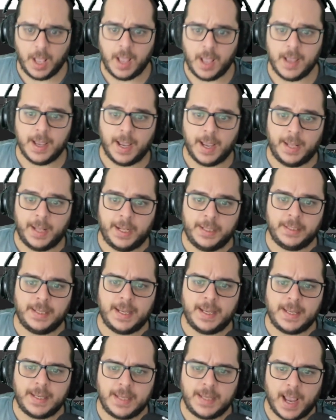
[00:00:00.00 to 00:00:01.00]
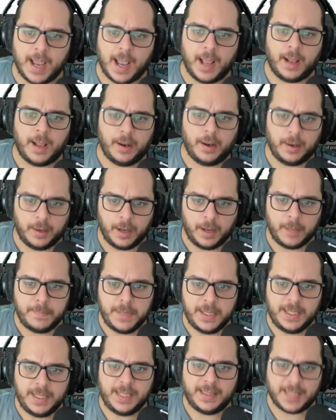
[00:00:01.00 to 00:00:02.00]
And then, let
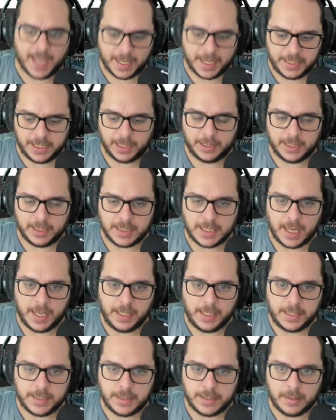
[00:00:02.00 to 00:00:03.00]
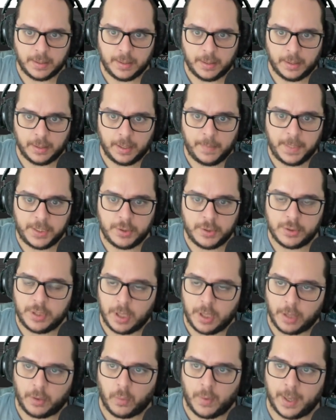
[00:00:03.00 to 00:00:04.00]
me detach it this case. Let me choose the
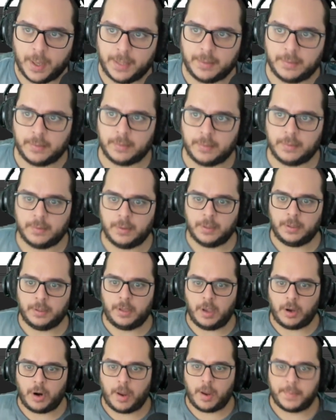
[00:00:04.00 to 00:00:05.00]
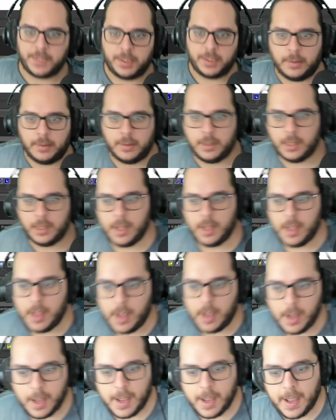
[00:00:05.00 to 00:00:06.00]
other one, the other option.
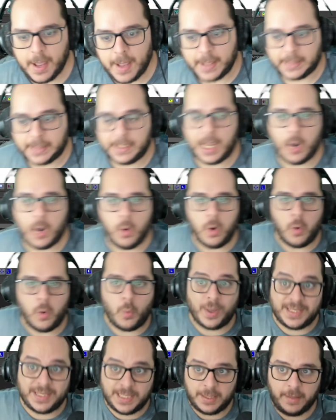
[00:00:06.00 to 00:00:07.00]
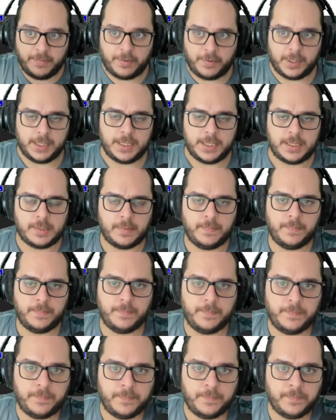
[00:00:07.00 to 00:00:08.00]
Now, what's the difference?
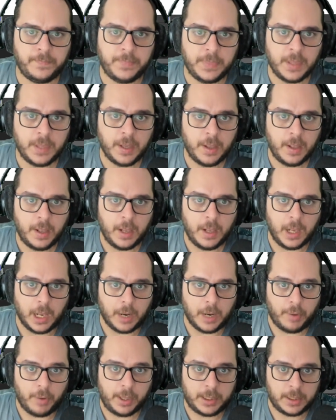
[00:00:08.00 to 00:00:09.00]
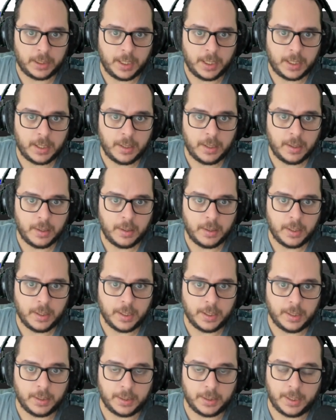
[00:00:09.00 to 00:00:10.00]
Right click
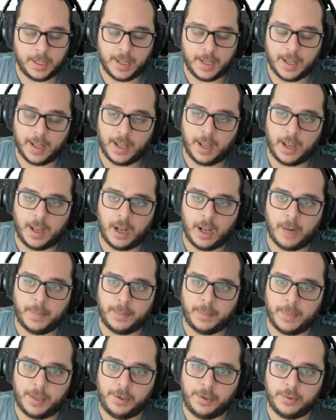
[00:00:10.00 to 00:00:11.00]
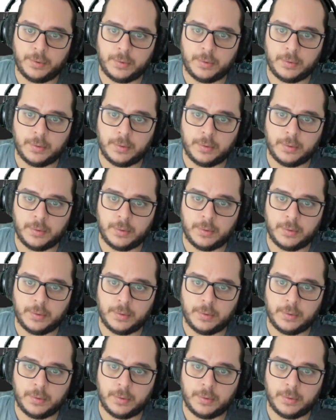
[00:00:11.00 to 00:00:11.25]
the element menu,